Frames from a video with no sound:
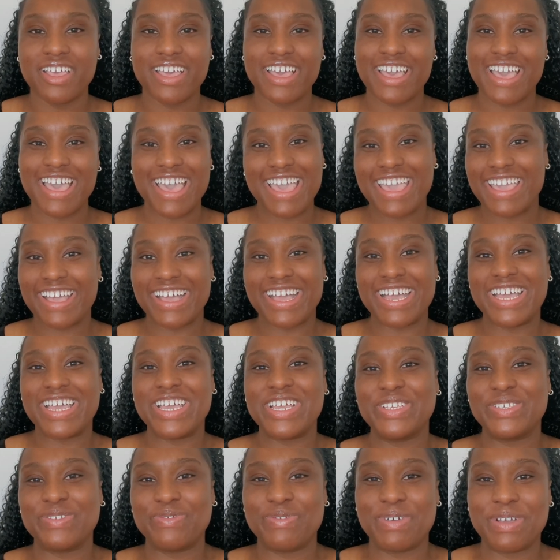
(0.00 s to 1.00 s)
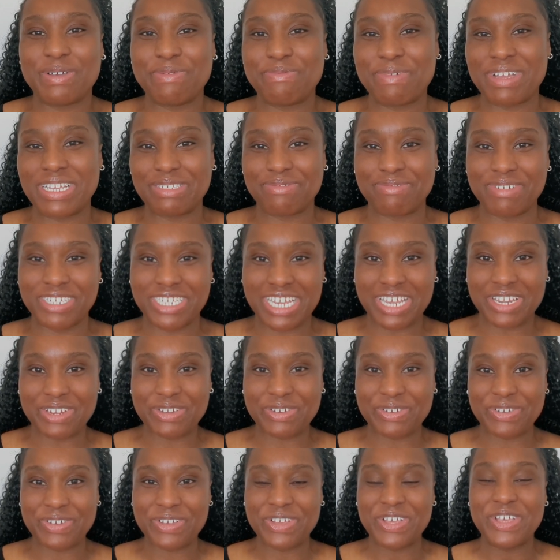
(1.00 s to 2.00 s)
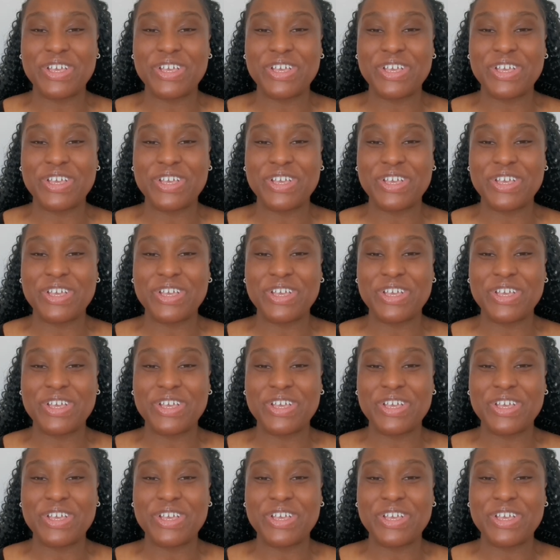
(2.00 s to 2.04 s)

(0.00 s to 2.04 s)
Hey guys, welcome back to my channel.